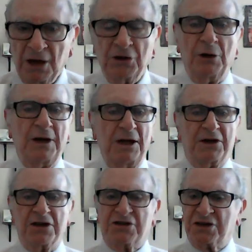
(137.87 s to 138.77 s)
You need
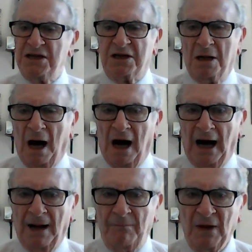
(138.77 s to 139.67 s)
to seek
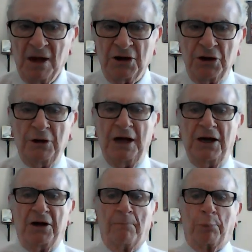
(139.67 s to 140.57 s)
God. You
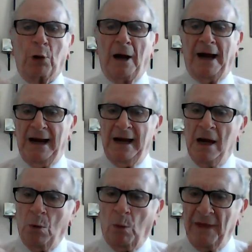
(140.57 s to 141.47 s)
need to
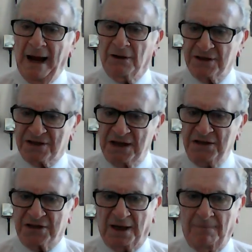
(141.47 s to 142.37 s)
pray without
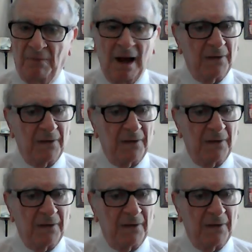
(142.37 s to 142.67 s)
ceasing.